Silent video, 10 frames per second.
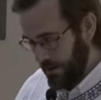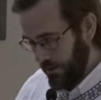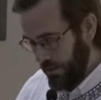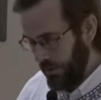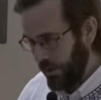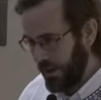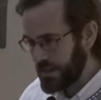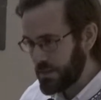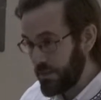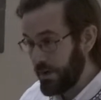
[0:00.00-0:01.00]
we will
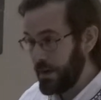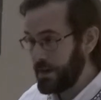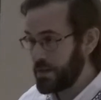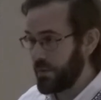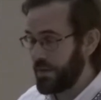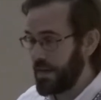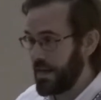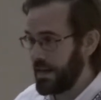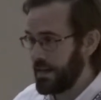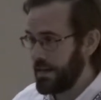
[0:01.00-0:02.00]
experience within
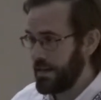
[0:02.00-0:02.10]
it